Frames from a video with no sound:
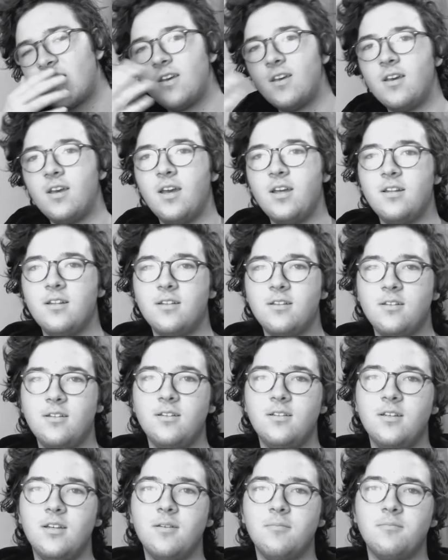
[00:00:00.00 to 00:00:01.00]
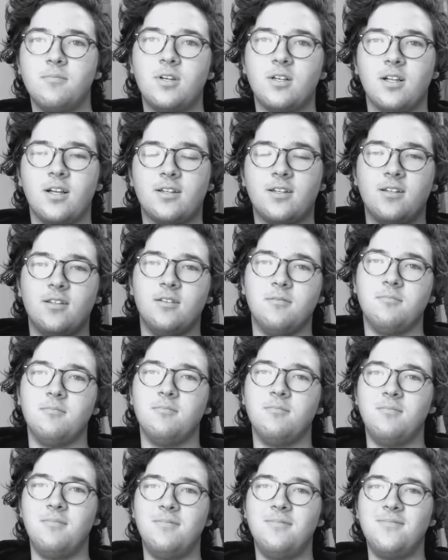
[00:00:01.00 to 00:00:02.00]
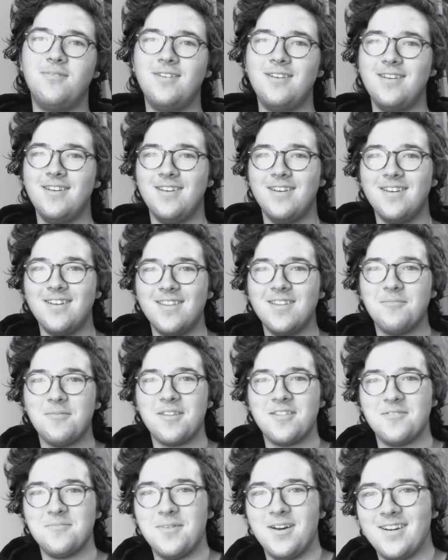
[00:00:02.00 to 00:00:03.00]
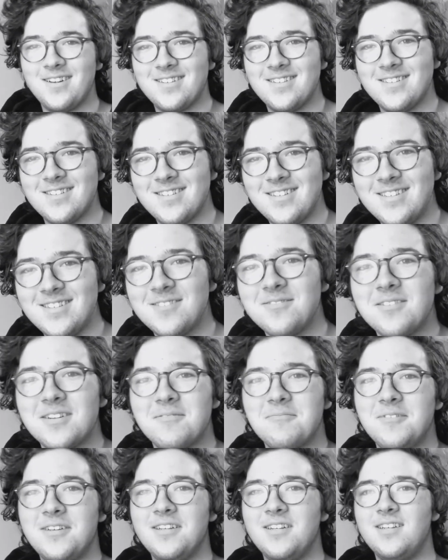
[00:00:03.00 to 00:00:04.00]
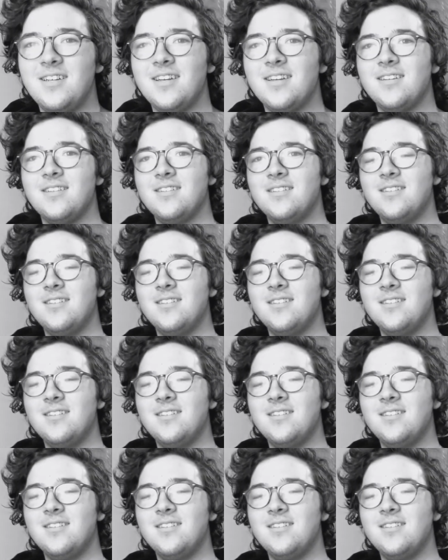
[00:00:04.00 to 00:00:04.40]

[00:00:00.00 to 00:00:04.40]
and him collecting the mother boxes is what I'm getting at.